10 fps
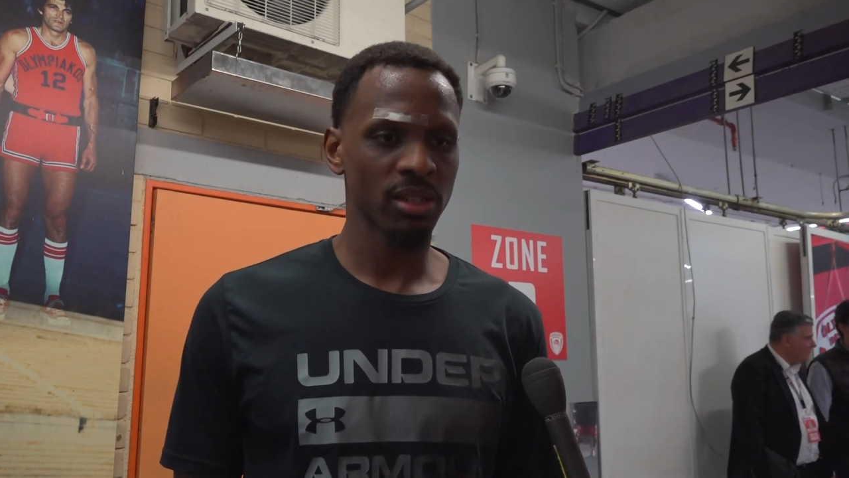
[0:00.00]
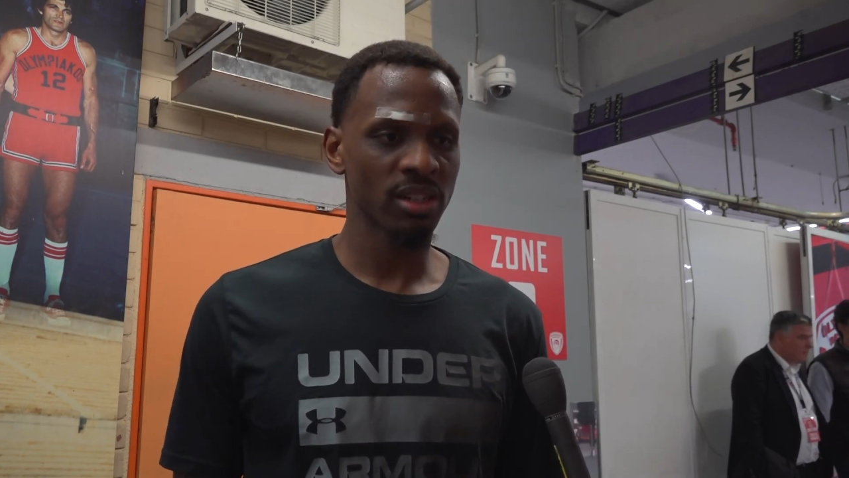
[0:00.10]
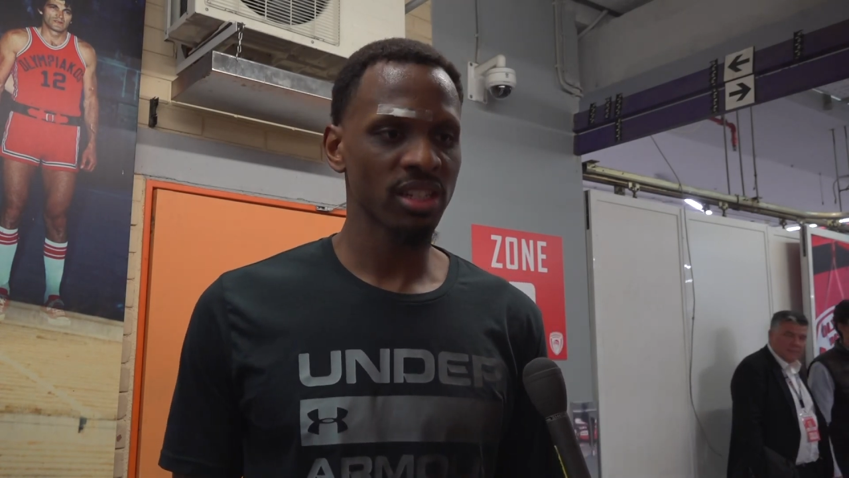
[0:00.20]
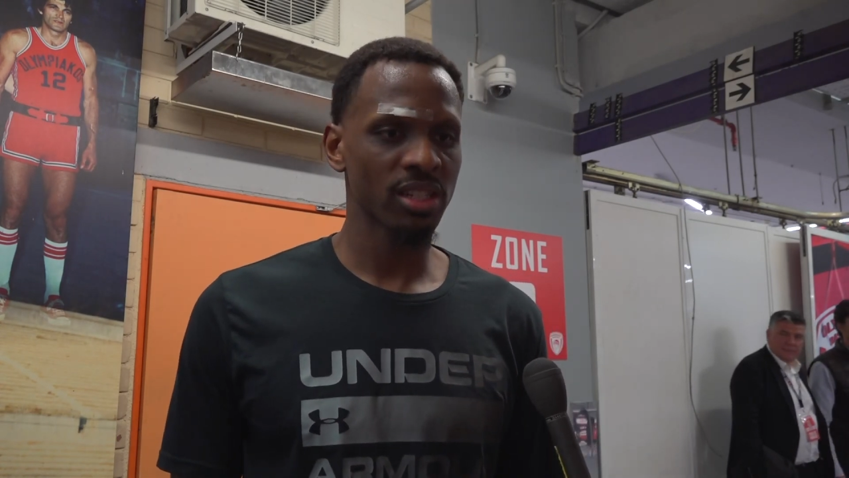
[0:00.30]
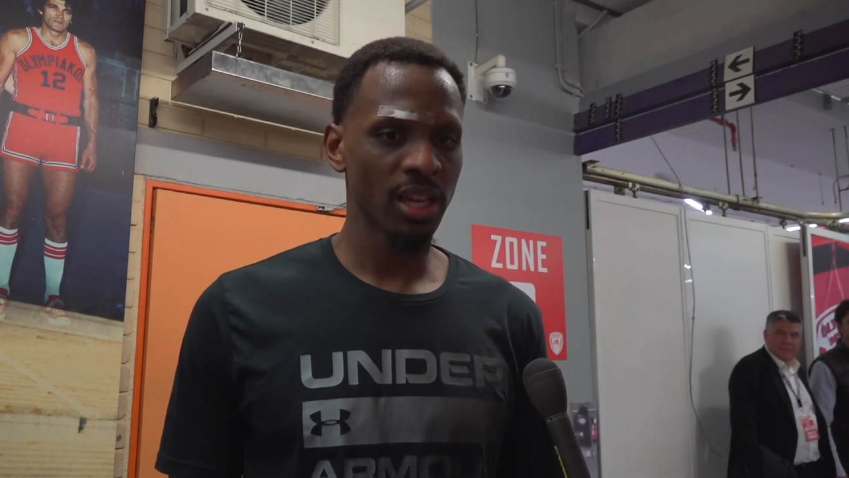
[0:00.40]
They're
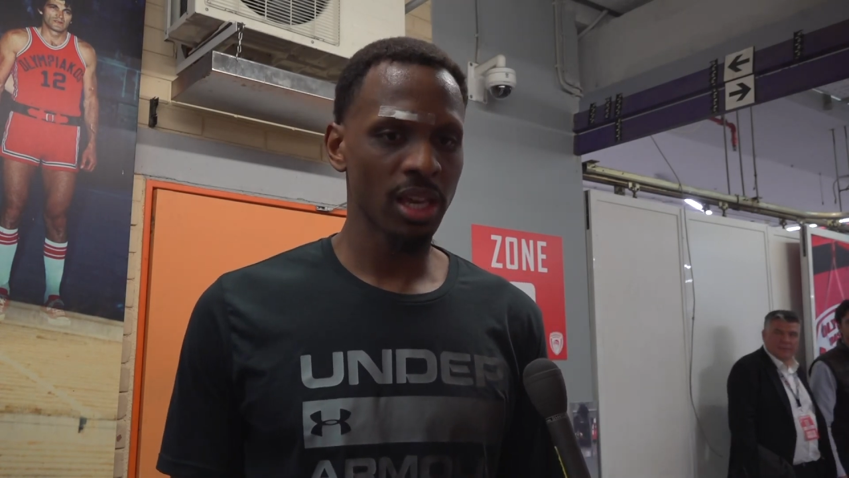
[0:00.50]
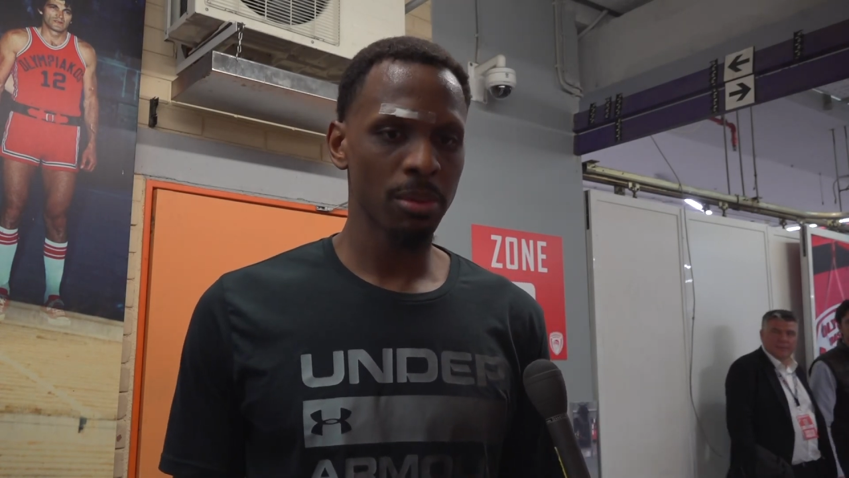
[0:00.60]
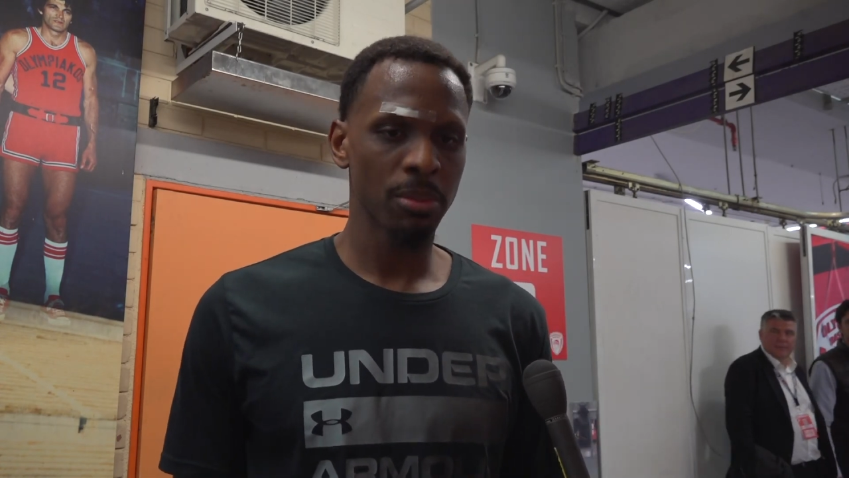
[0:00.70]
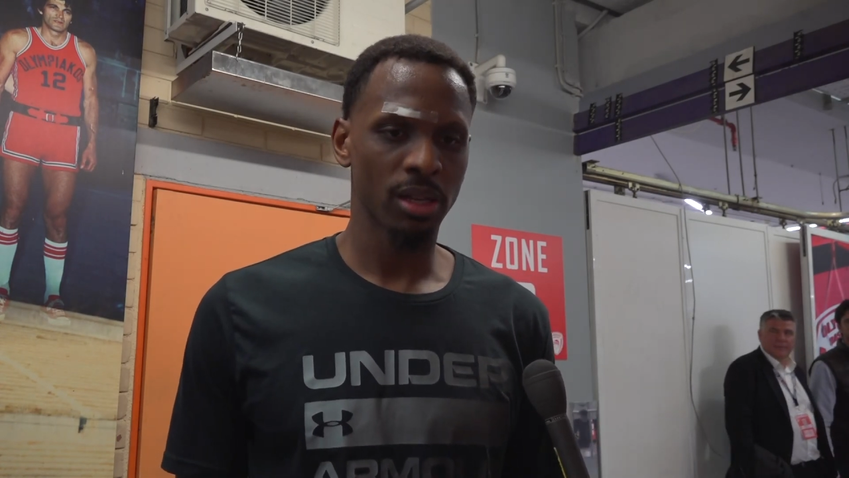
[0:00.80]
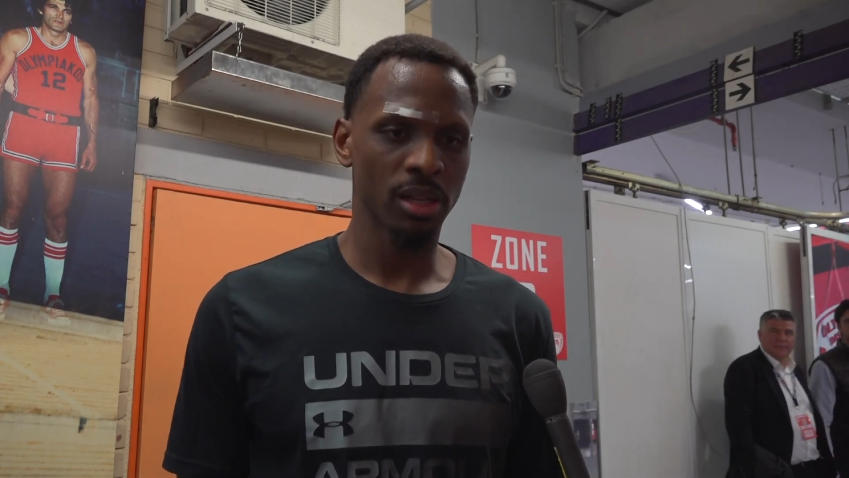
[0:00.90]
a good
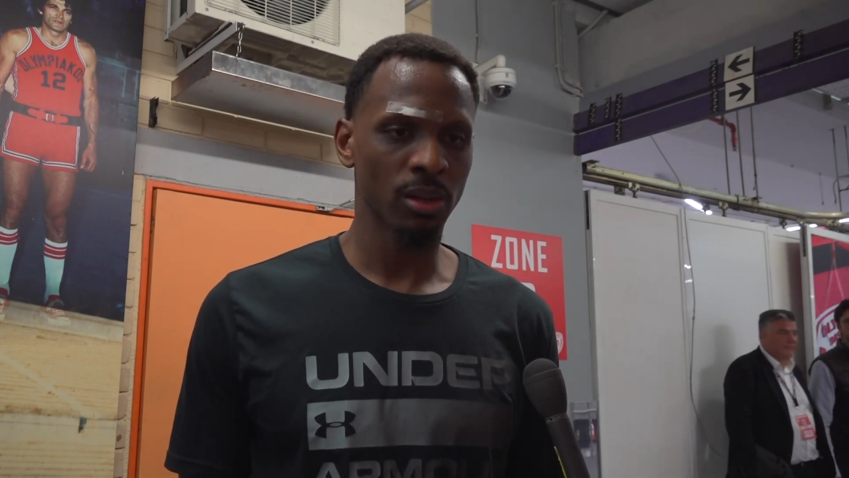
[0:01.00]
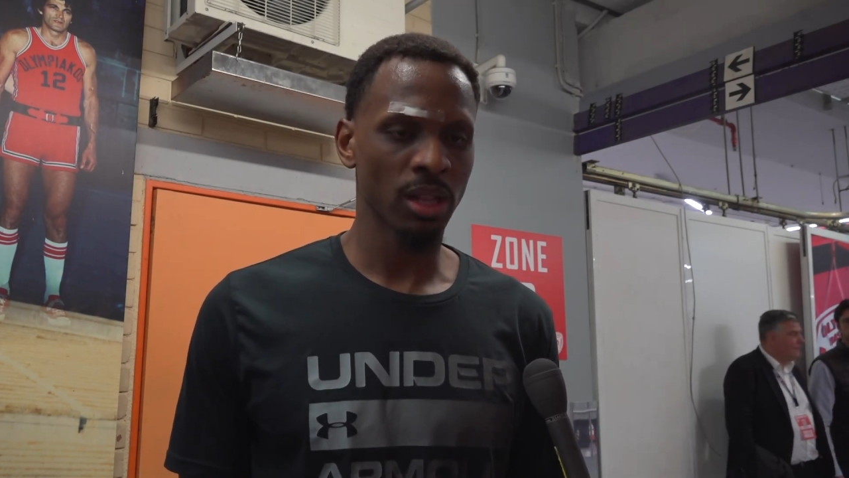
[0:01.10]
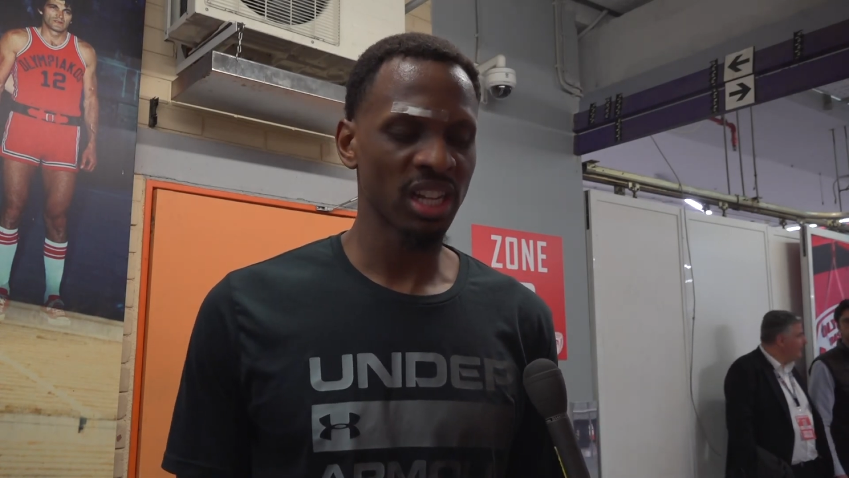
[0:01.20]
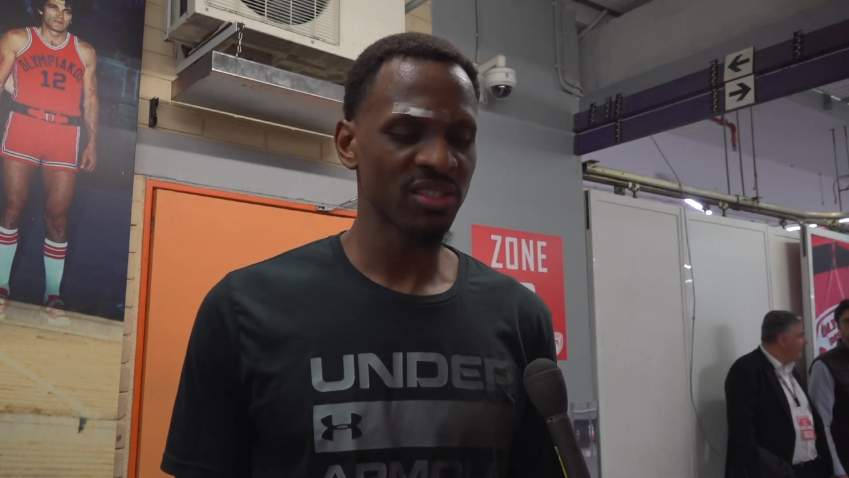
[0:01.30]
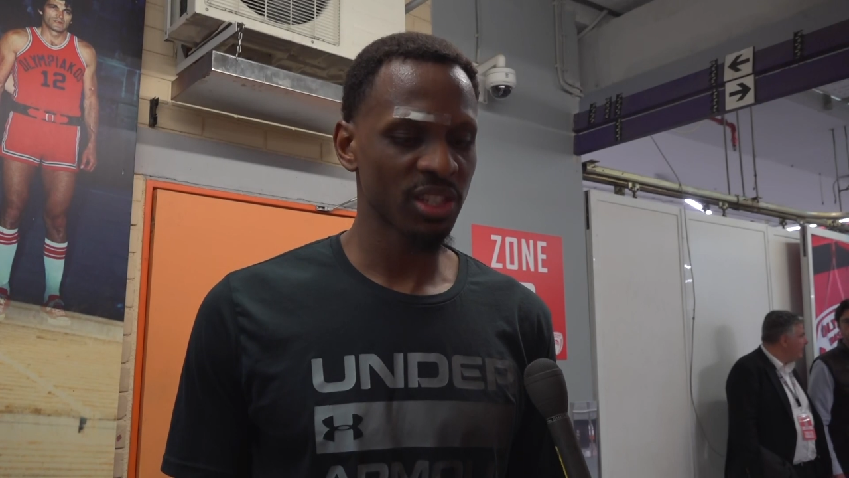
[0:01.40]
team. You
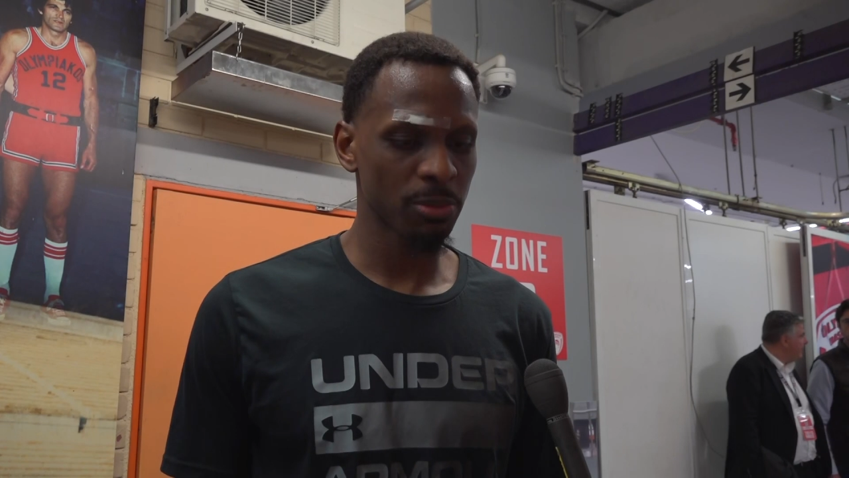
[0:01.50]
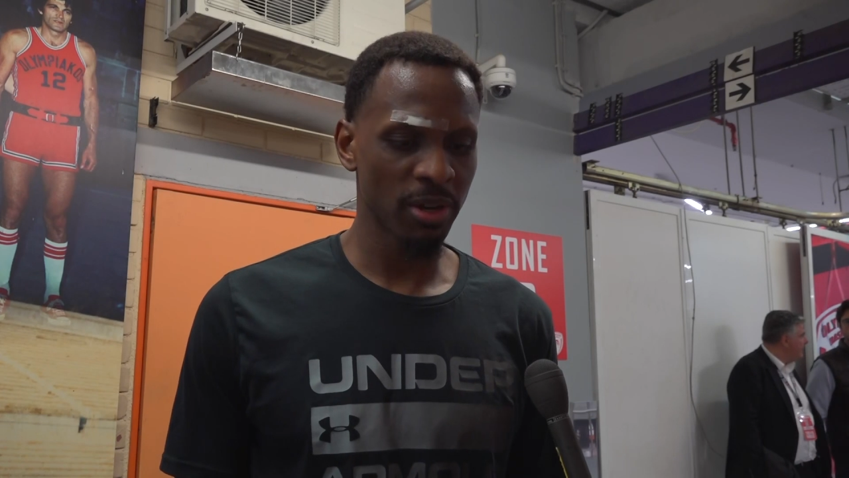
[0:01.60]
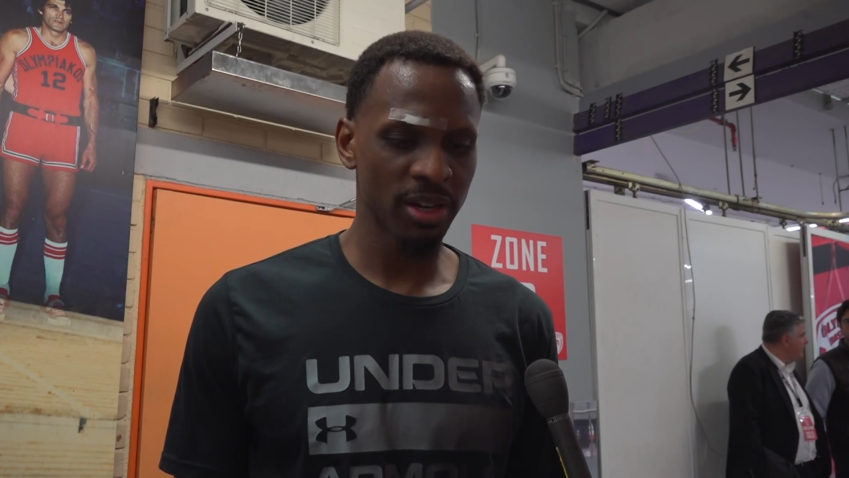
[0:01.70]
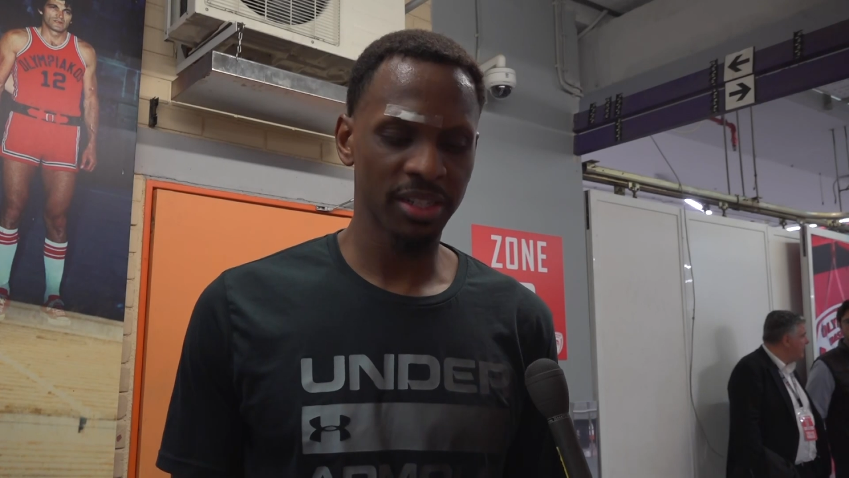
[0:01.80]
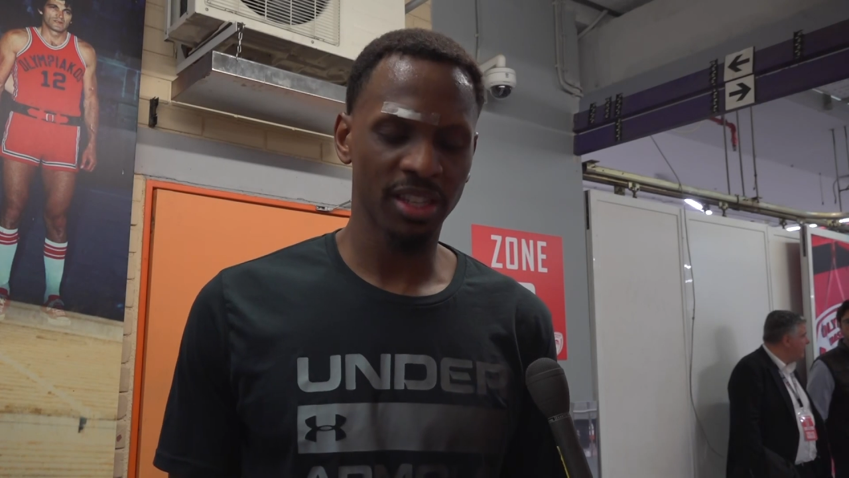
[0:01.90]
know, a lot of
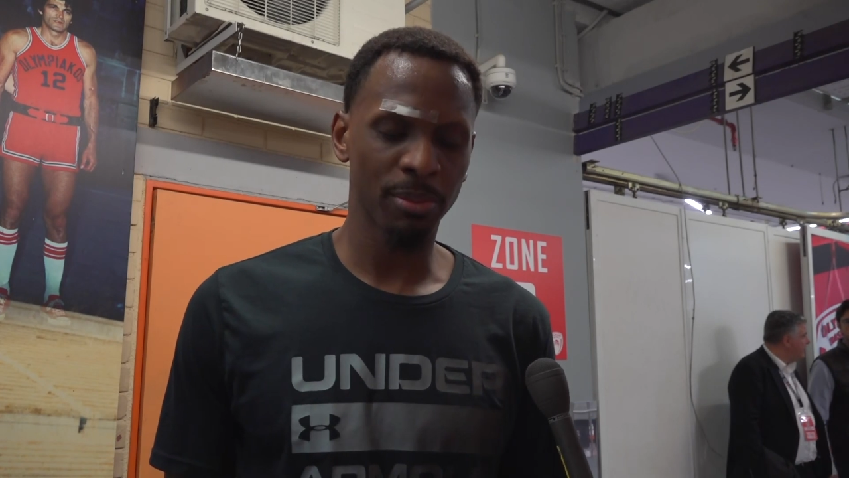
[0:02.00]
experience.